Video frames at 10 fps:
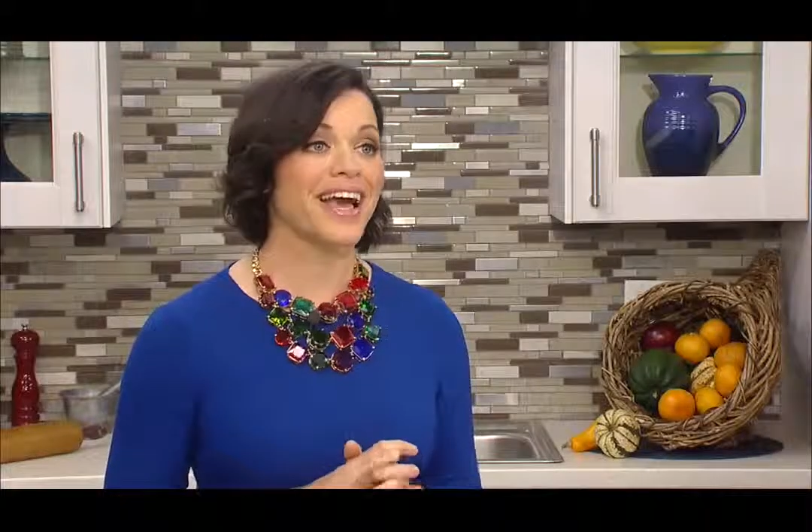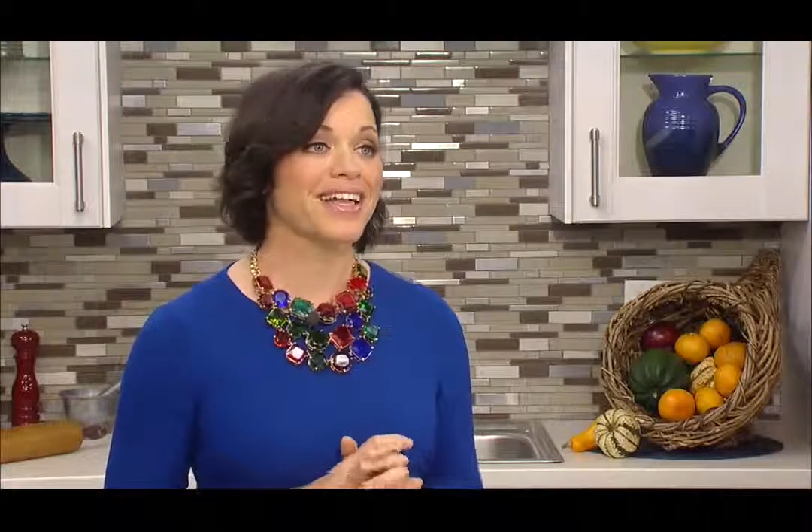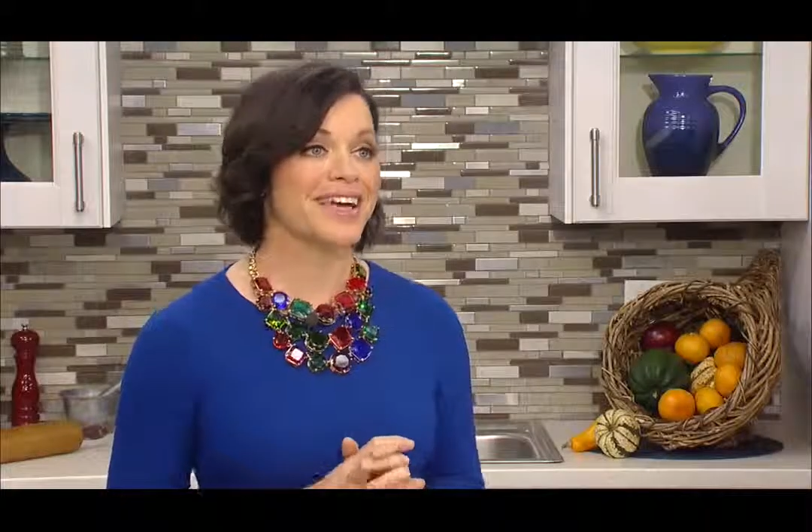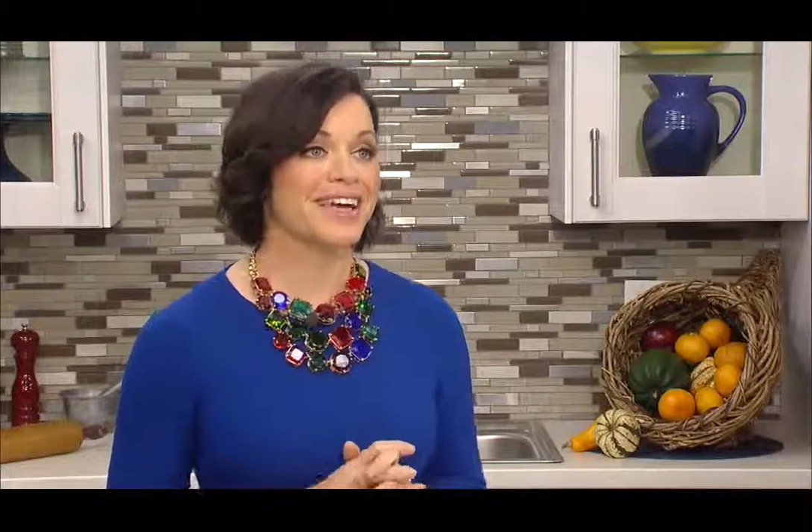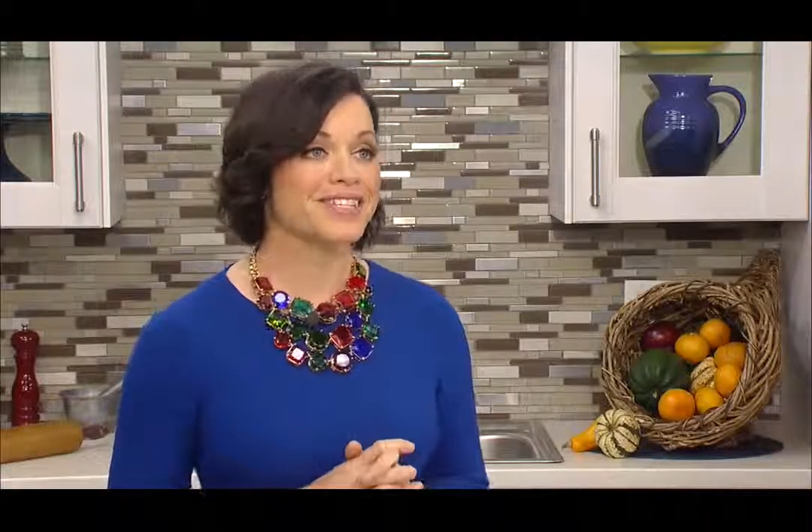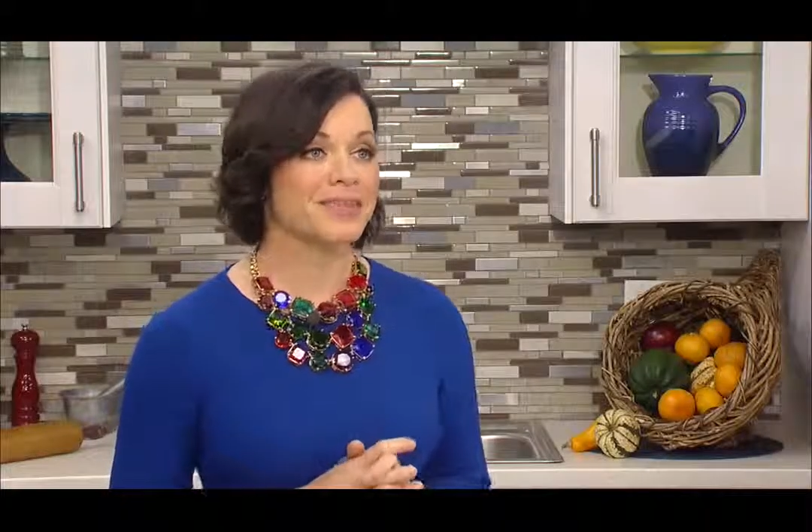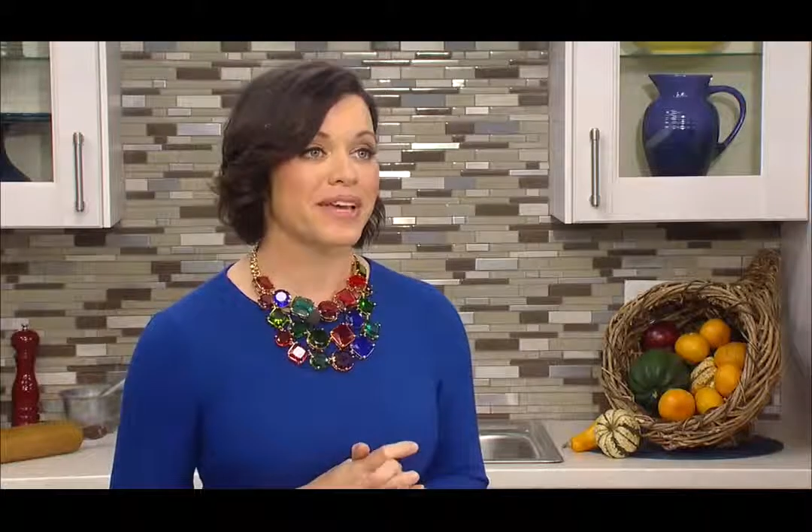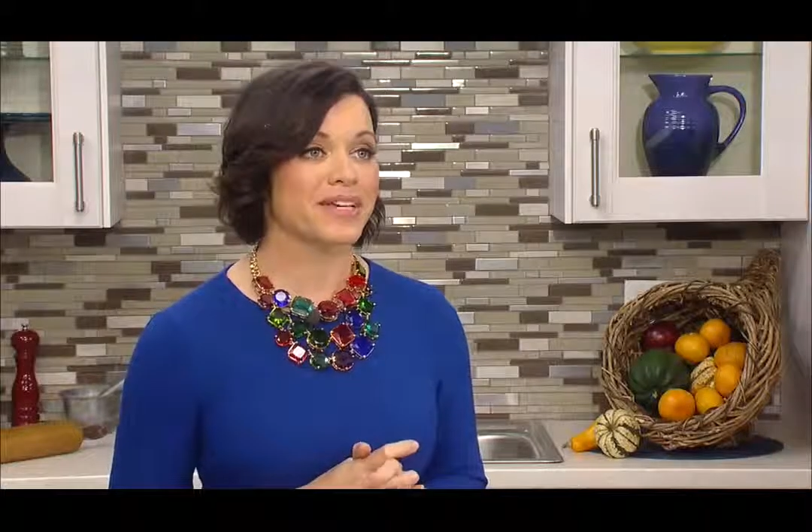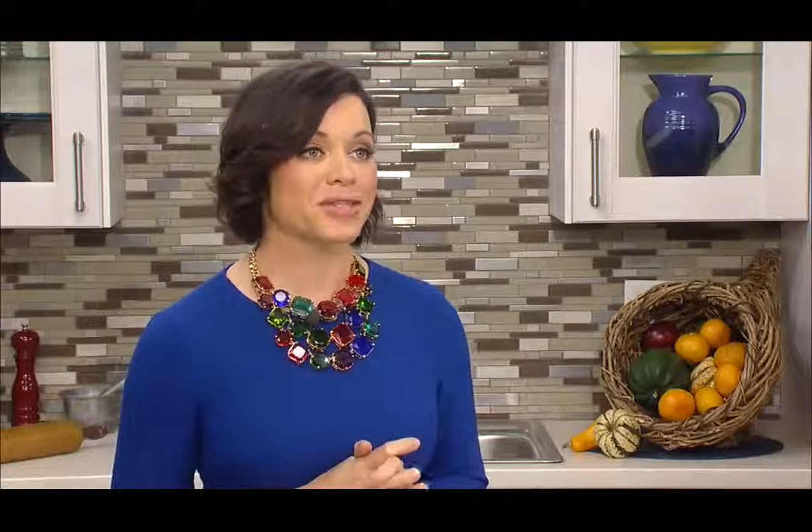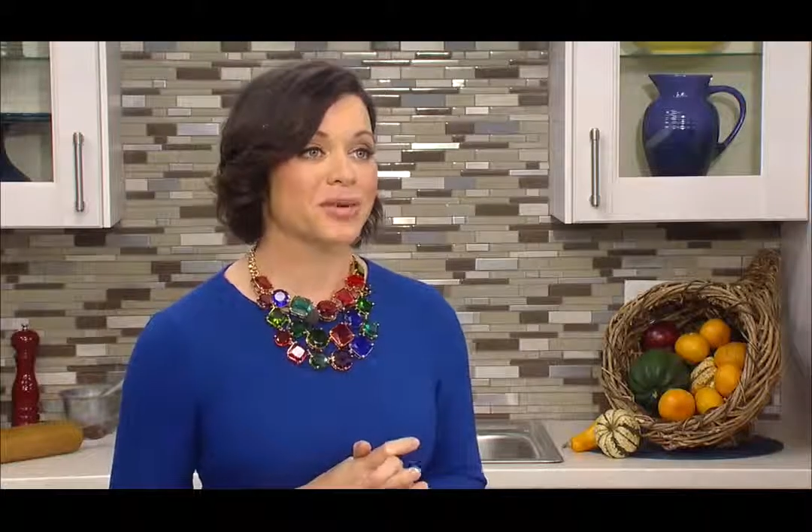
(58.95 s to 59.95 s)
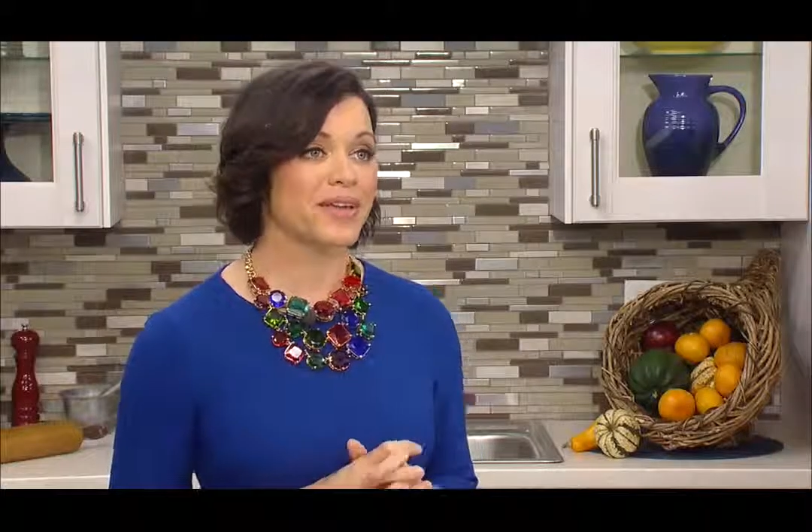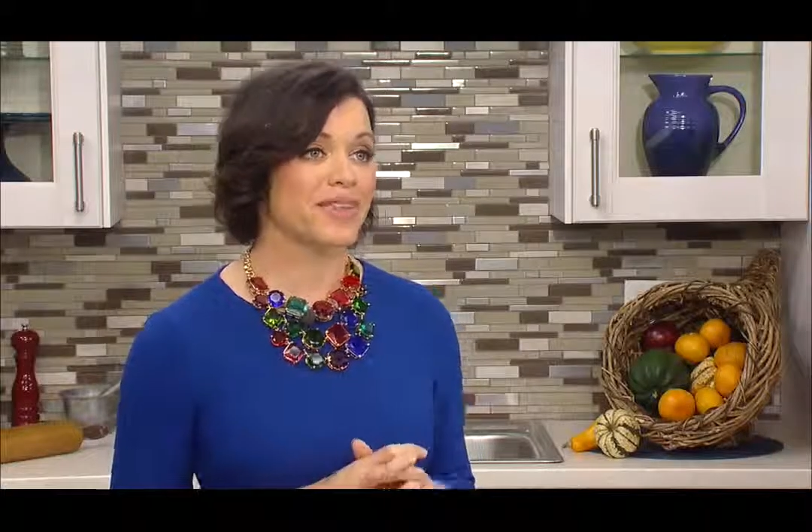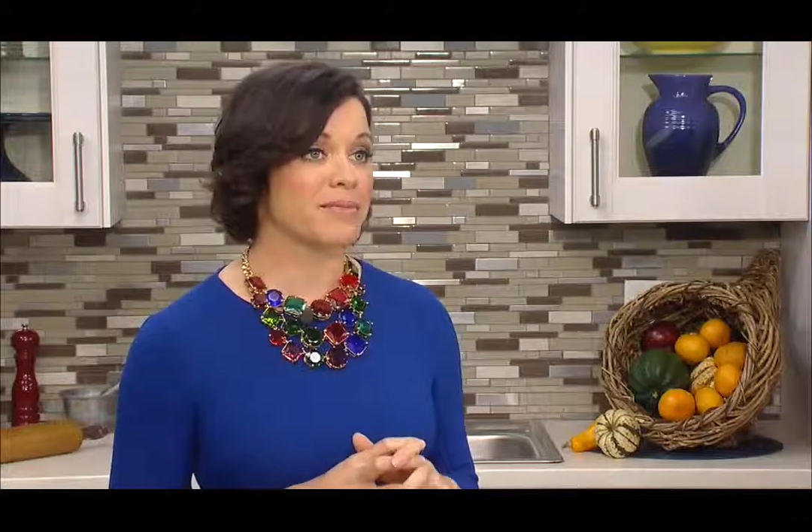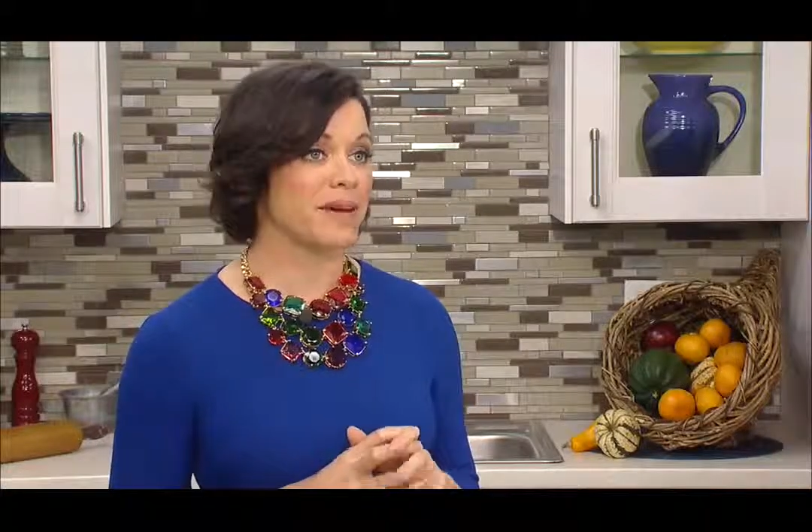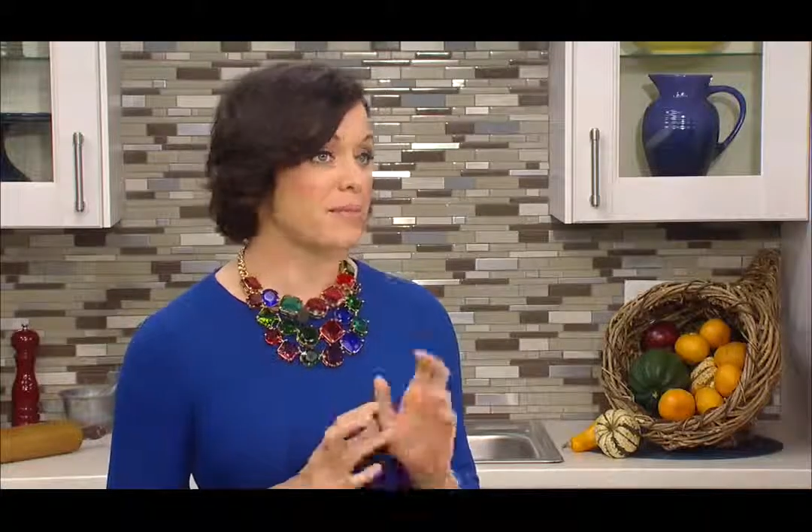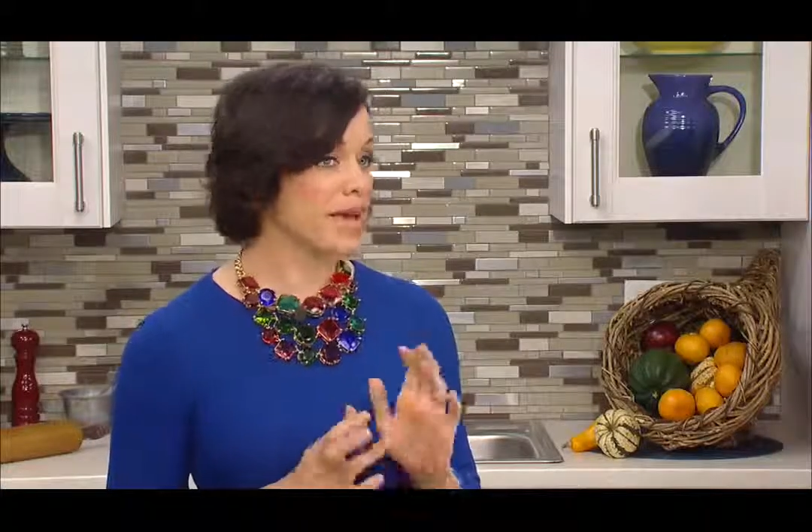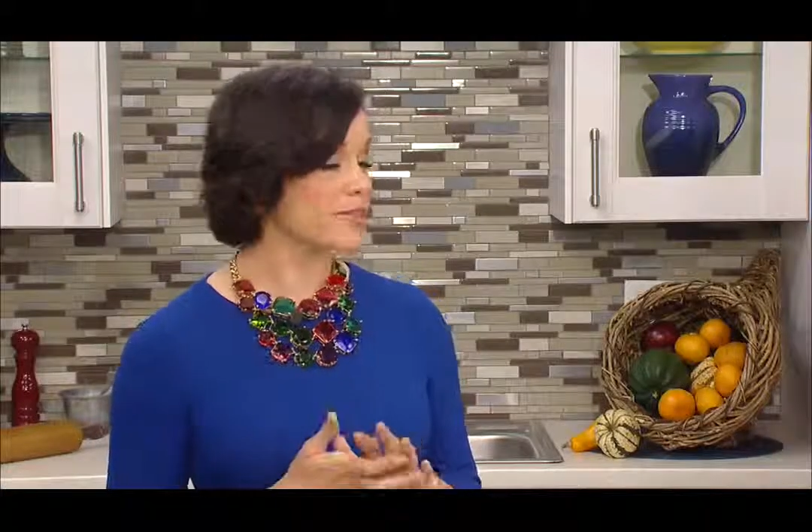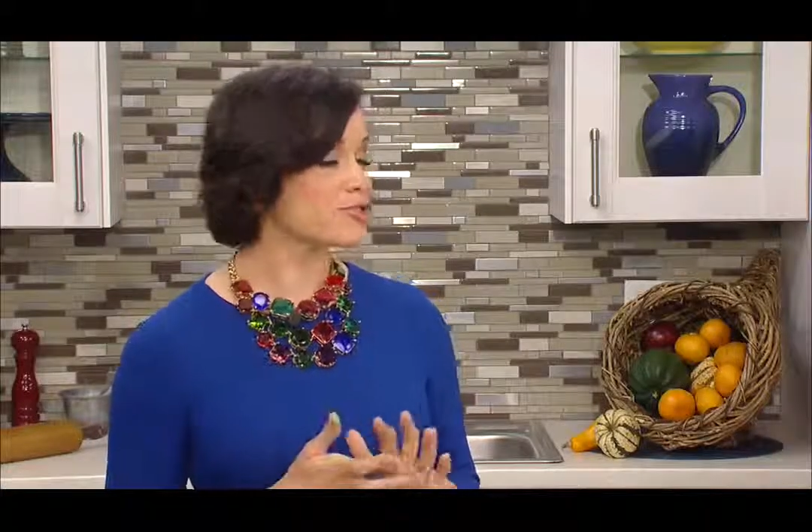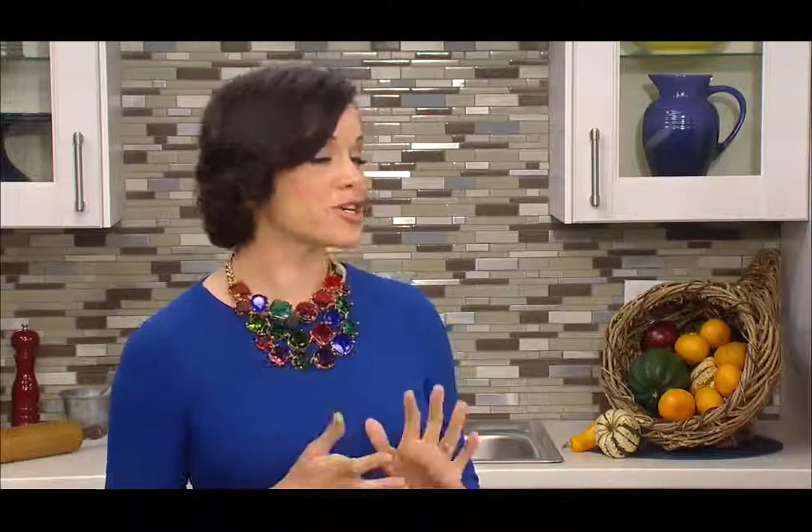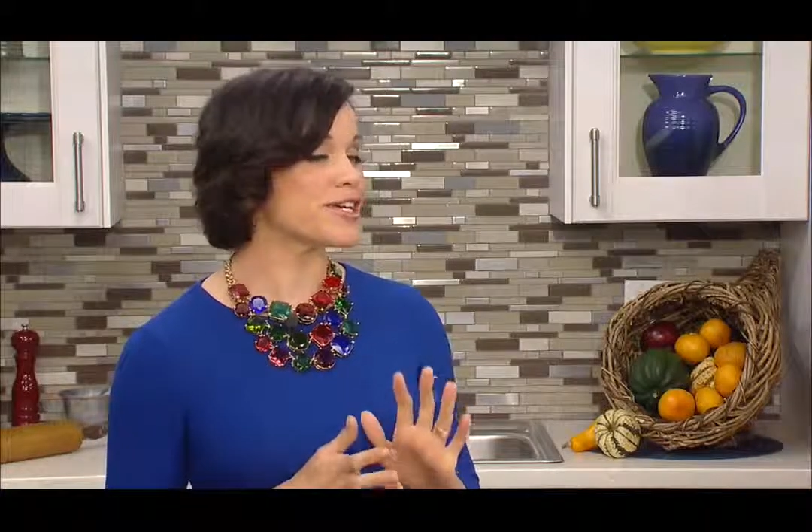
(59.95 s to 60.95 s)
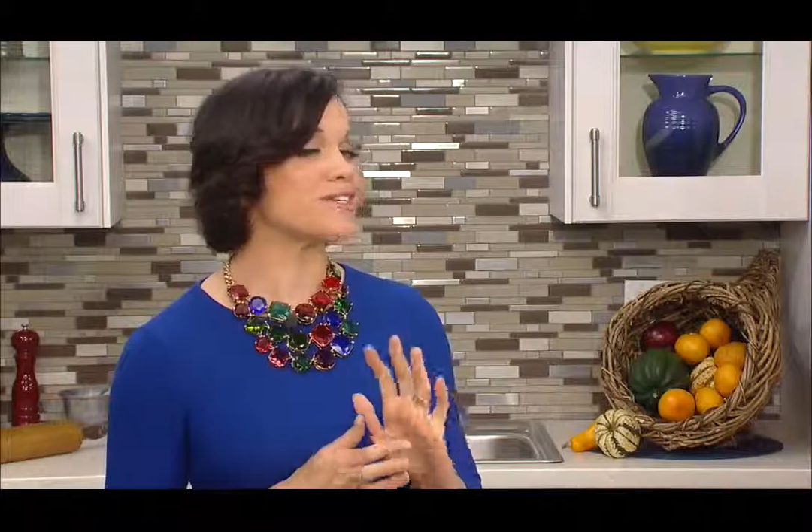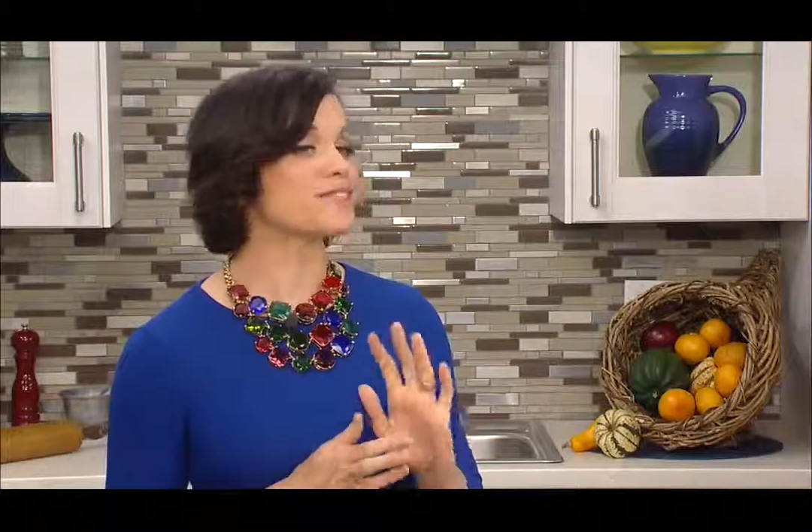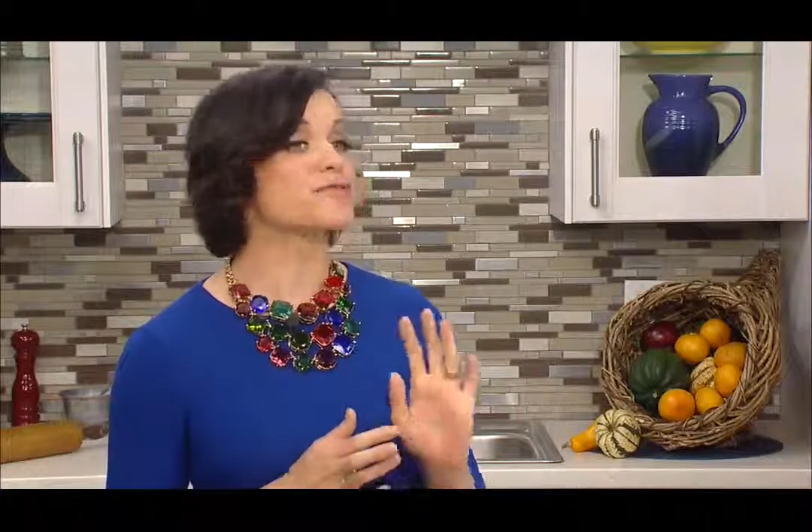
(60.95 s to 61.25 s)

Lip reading: I like to make sure that my pantry is